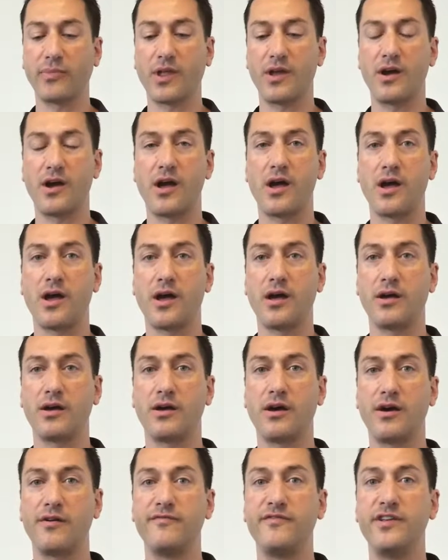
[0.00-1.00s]

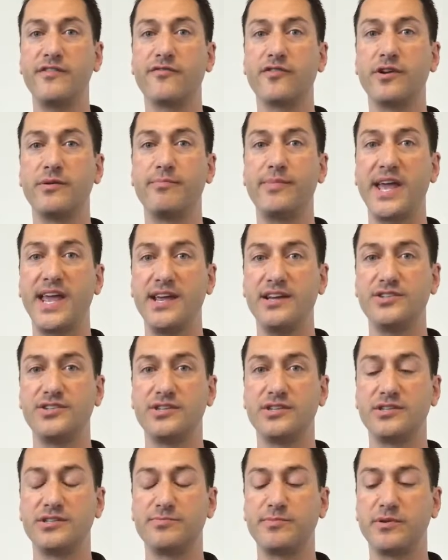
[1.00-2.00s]
of different
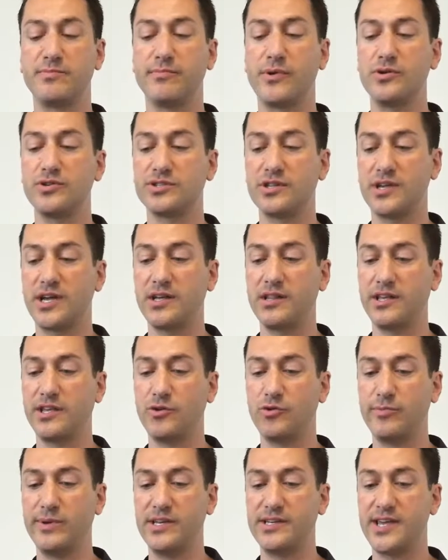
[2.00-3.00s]
pages, but most likely
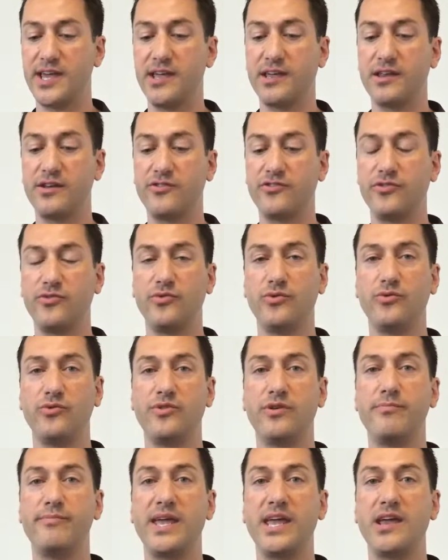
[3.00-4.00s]
you'll be taken to
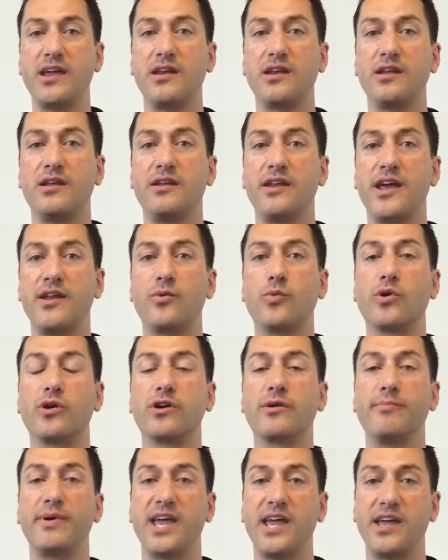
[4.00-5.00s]
the main
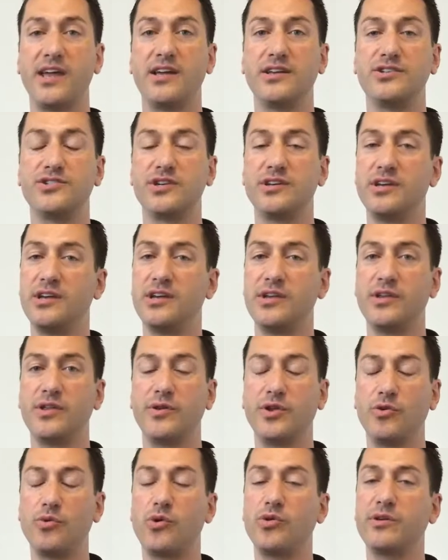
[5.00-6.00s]
network page.
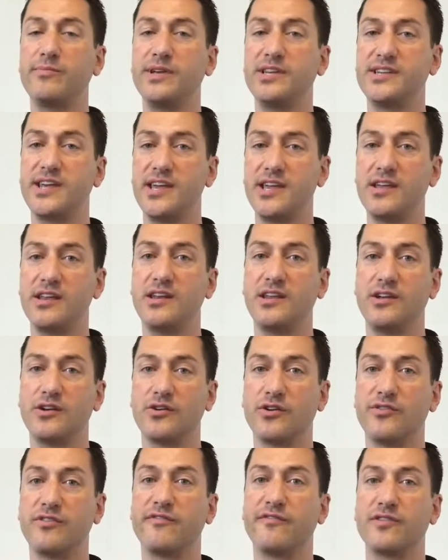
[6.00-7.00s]
You'll only be taken
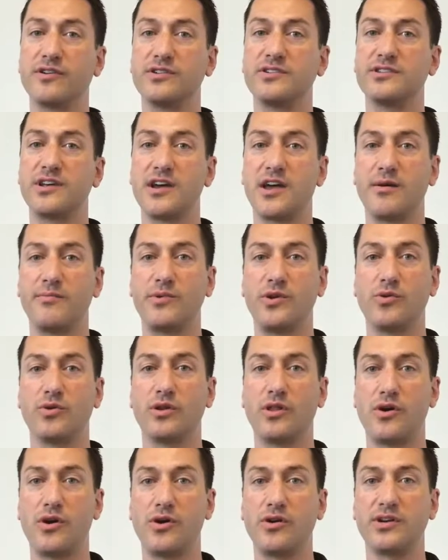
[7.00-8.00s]
here the first time you are
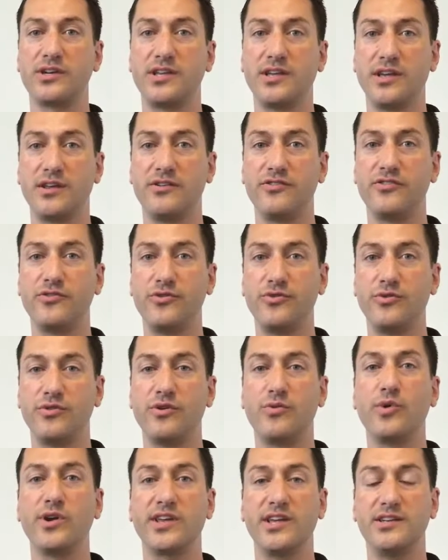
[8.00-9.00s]
logged into
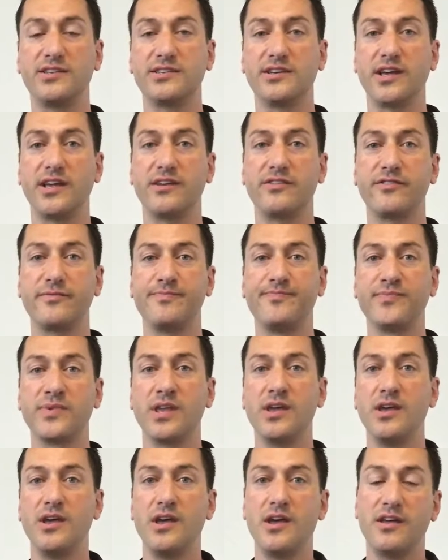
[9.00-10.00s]
the wiki site.
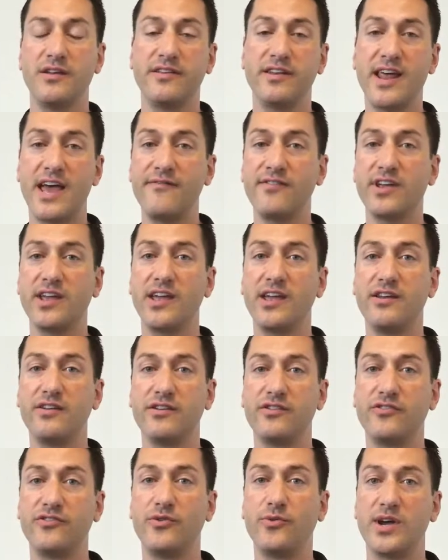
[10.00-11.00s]
To
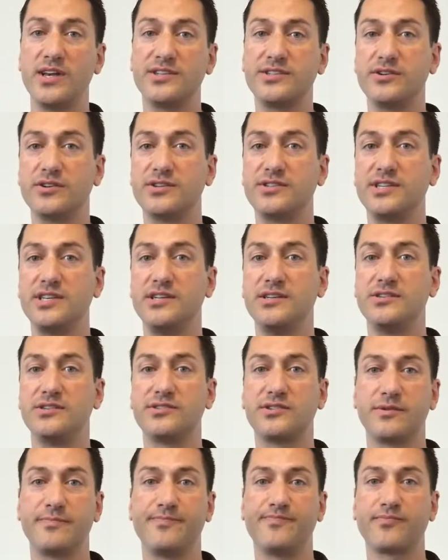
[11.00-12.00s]
navigate to
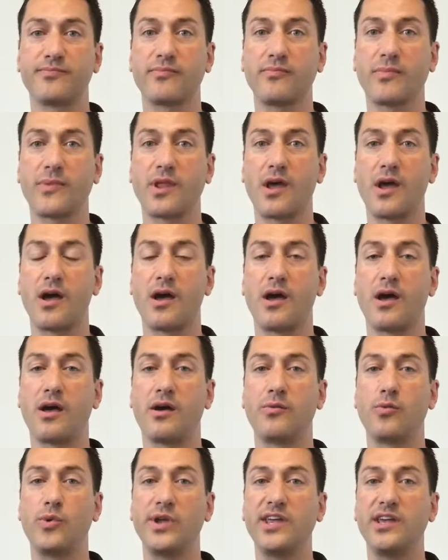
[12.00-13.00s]
SDRC's
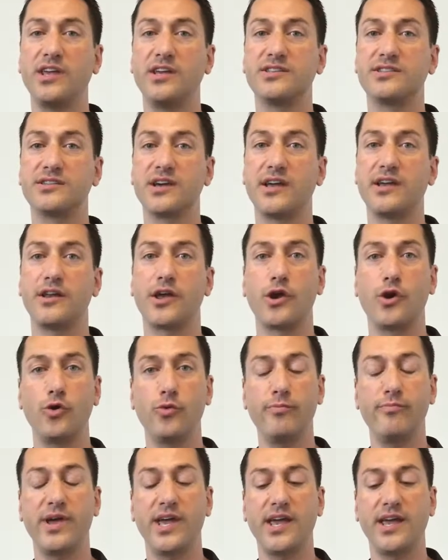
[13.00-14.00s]
wiki site
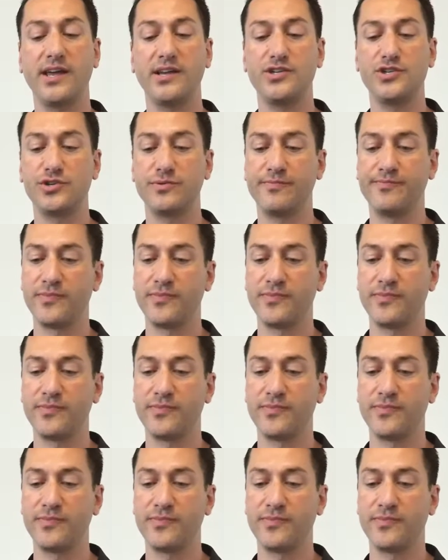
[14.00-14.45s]
homepage,